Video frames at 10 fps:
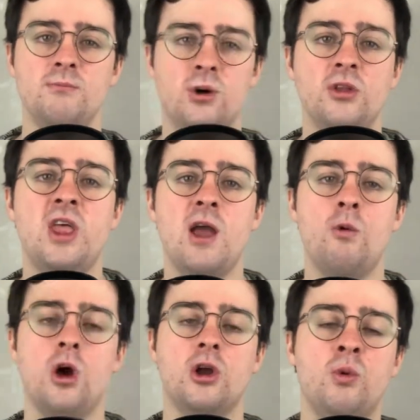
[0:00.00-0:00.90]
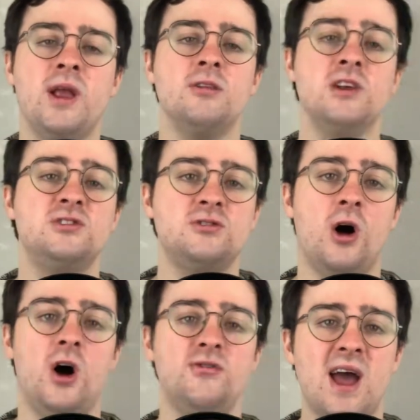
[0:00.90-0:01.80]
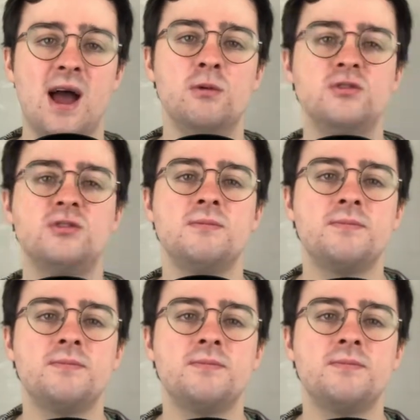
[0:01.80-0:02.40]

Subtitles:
but they were quickly starved out,